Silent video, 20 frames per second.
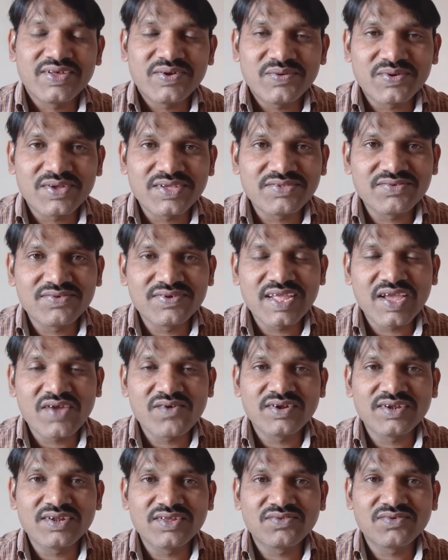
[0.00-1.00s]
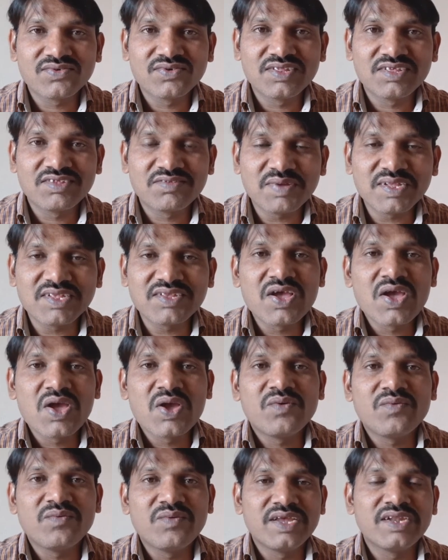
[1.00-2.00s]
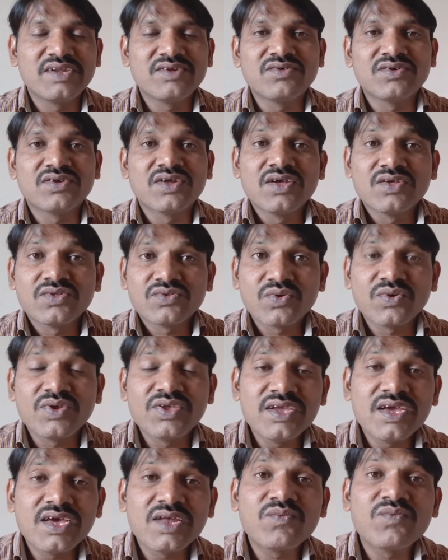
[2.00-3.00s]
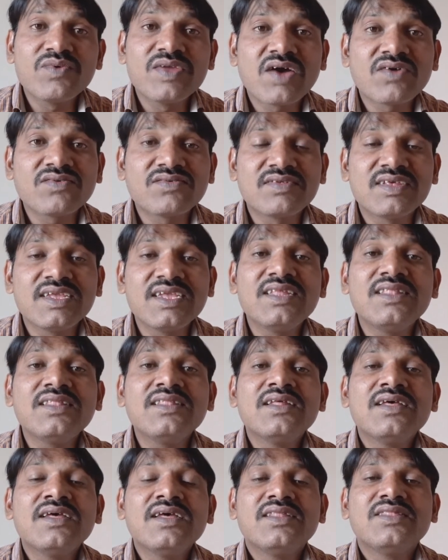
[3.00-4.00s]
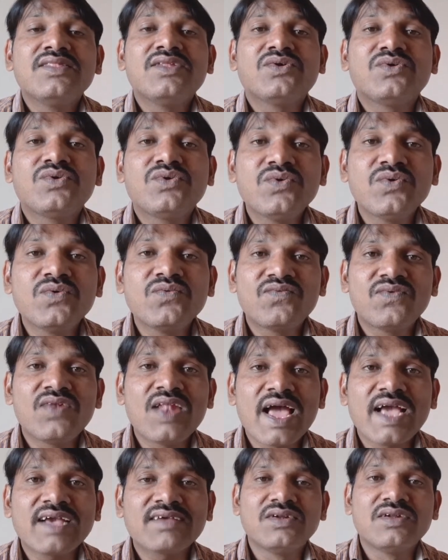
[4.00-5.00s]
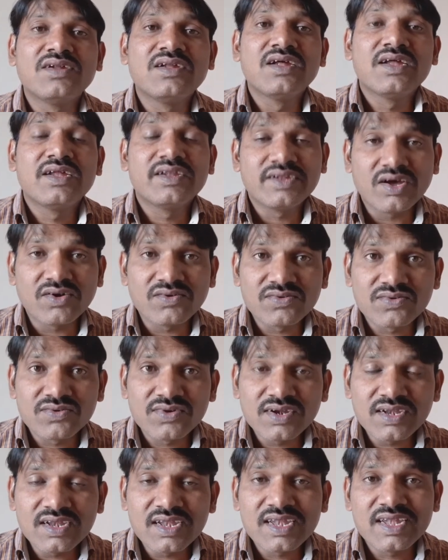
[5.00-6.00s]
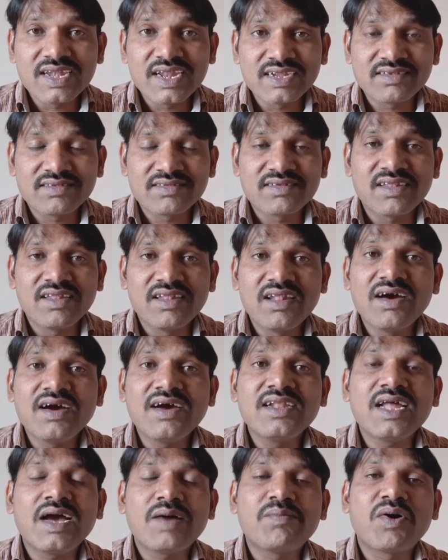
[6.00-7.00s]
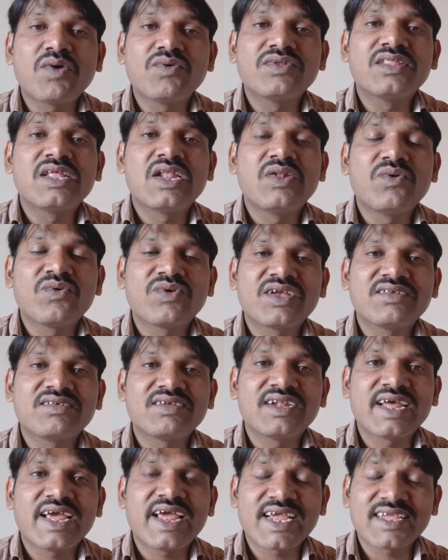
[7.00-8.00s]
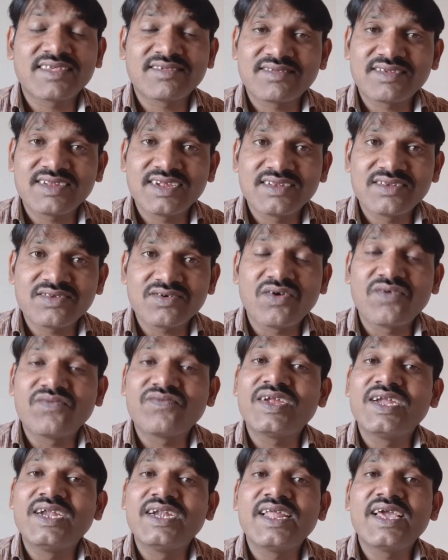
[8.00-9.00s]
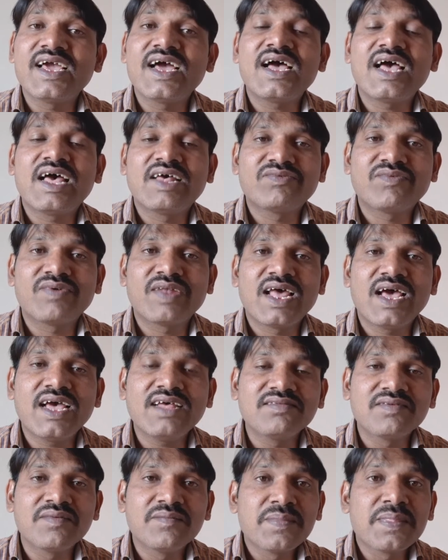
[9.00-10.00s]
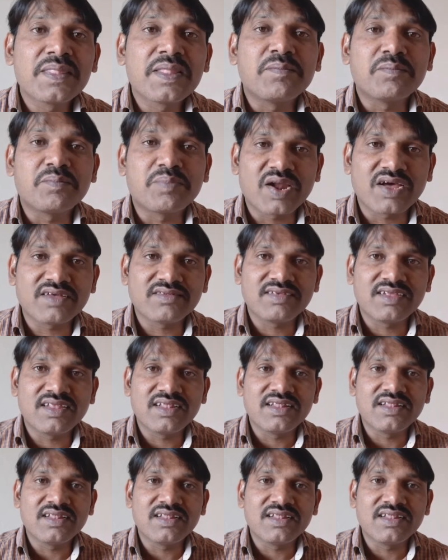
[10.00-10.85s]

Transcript: Okay, students have understood this much? Very good. So here we have seen the two flags. Now students, let's learn about the location extent of India as well as Brazil.